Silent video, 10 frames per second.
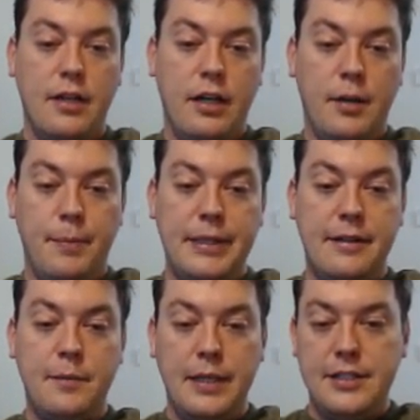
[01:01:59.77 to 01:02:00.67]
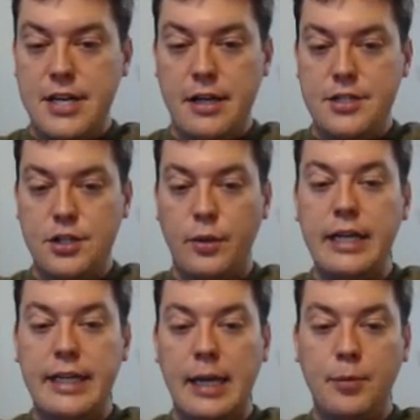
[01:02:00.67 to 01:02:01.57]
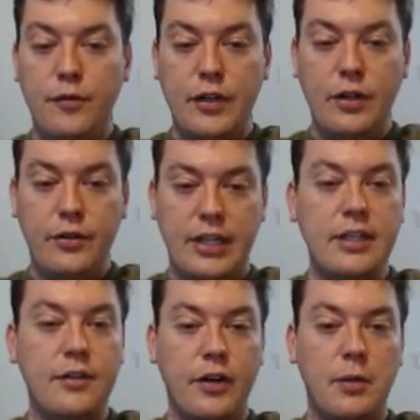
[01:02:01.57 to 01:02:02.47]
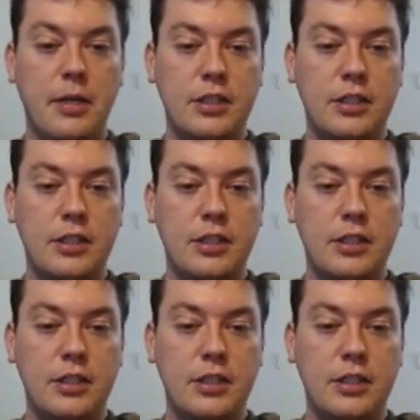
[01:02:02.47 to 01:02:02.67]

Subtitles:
But it's a great game, Pravilo. Thank you very much